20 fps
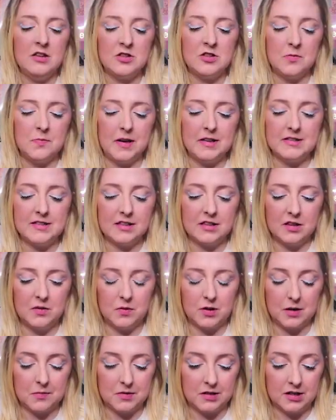basically
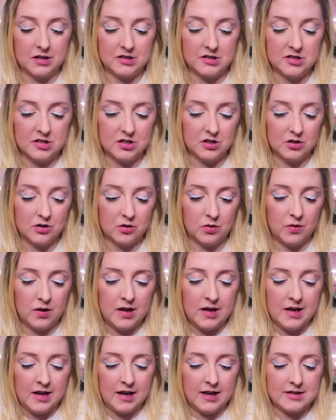what I'm going to do
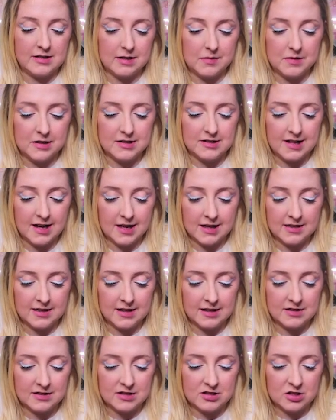is I'm going to take
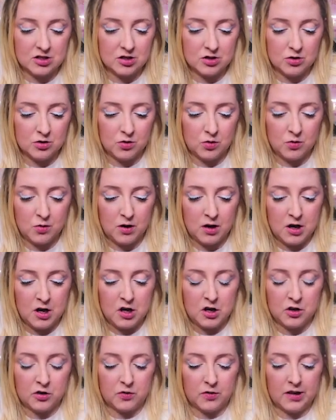these two
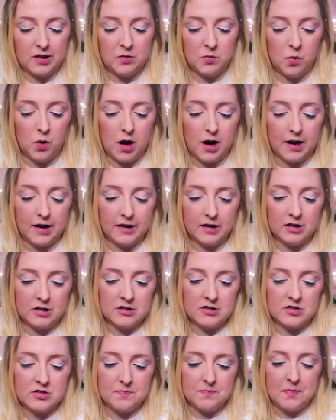green
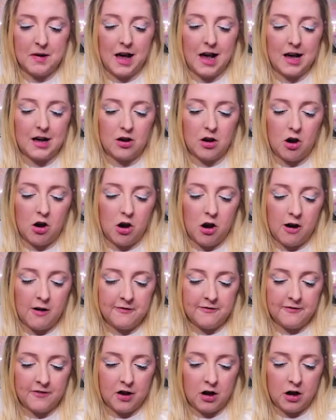wires back
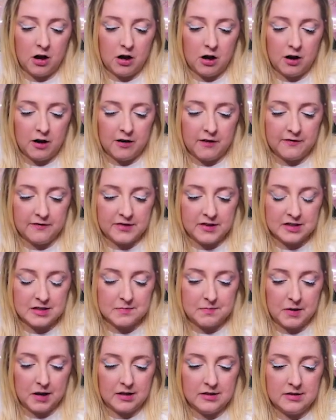off of this
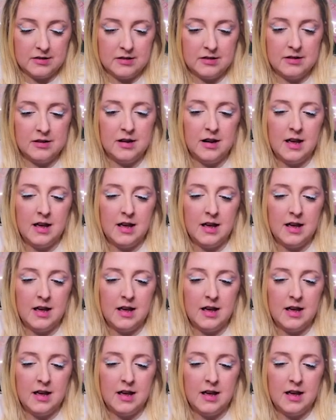button.